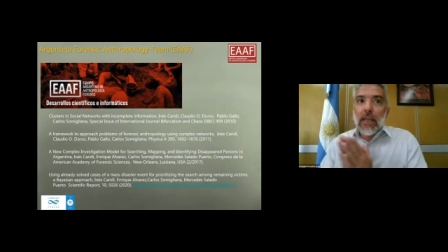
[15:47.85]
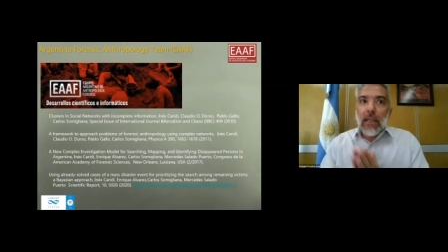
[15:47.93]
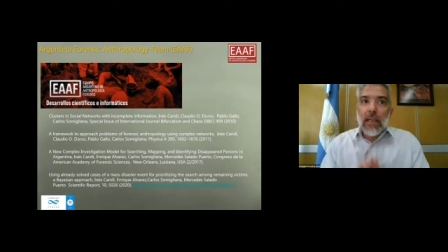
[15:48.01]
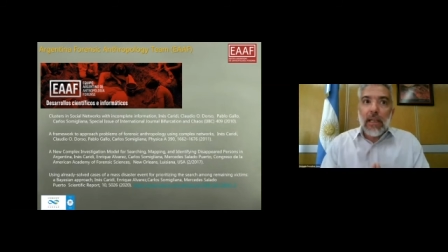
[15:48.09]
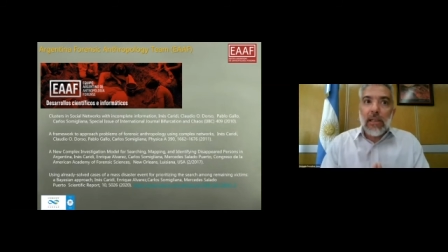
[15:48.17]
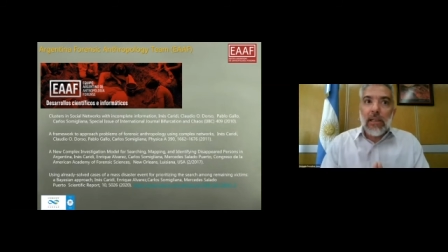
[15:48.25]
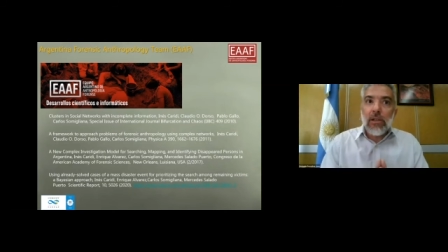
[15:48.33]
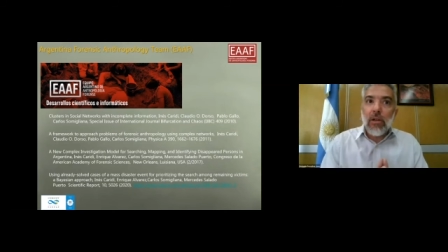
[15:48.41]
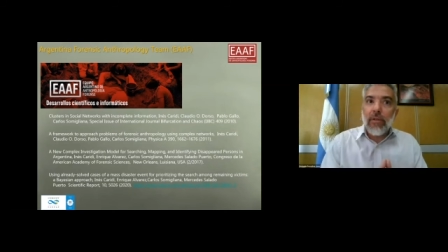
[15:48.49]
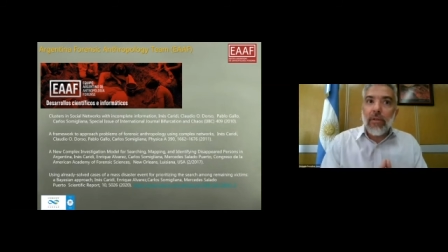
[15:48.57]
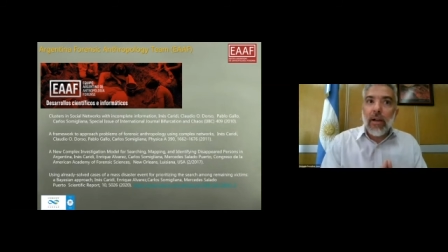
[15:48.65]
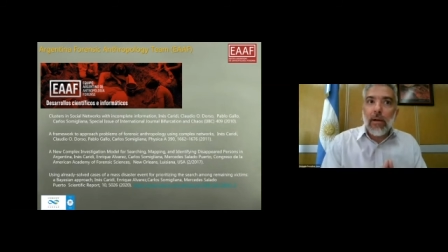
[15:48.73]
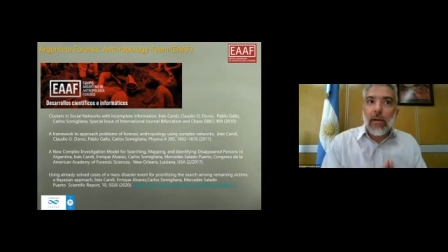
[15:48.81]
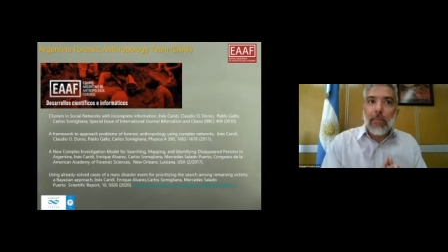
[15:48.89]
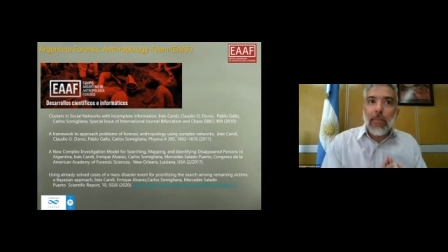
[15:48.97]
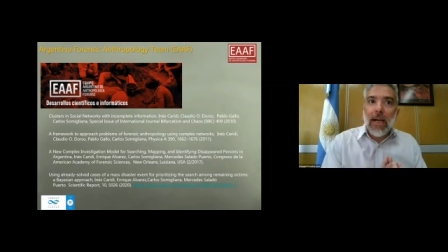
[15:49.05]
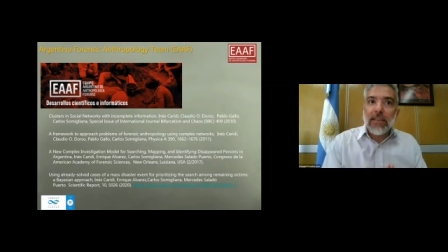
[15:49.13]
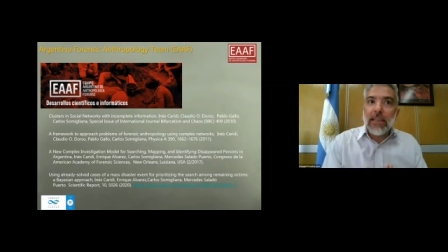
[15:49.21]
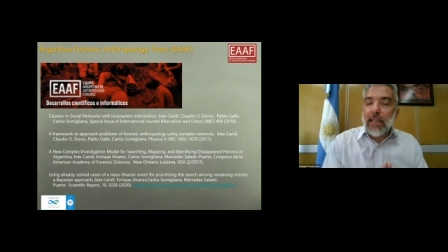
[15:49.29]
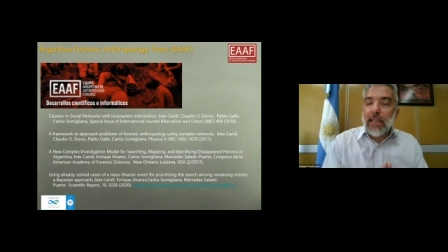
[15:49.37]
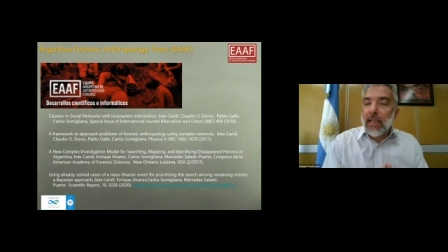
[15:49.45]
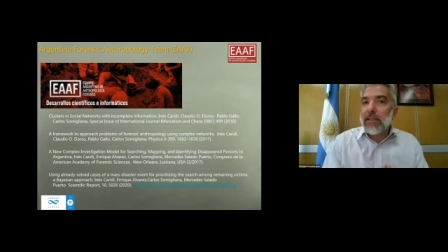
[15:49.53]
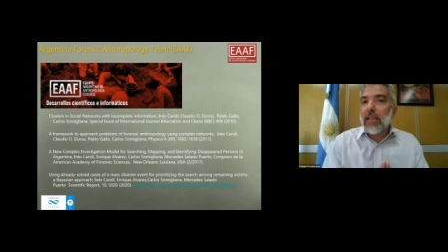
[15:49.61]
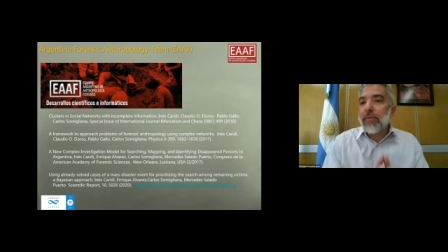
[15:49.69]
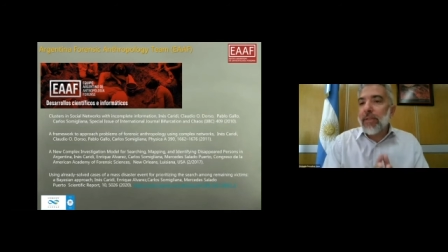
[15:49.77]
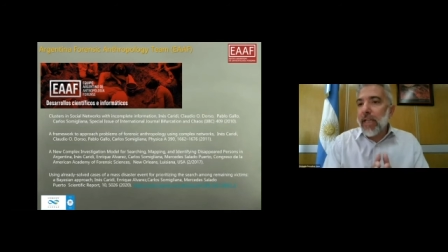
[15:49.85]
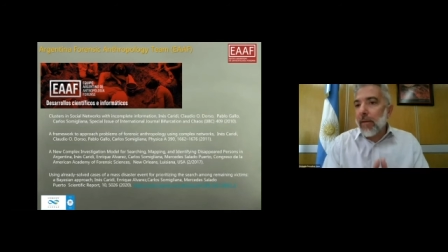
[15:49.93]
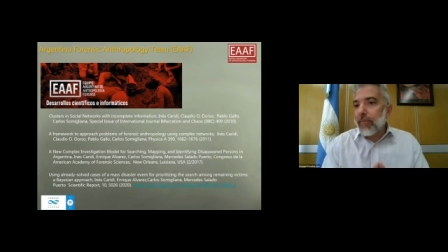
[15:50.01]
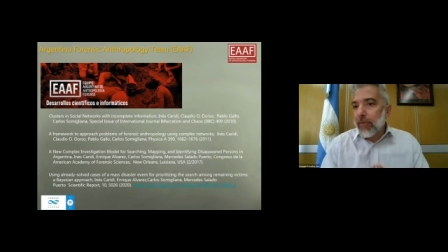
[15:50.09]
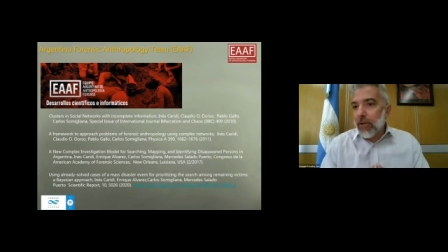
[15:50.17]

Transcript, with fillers: in cases of a mass disaster via,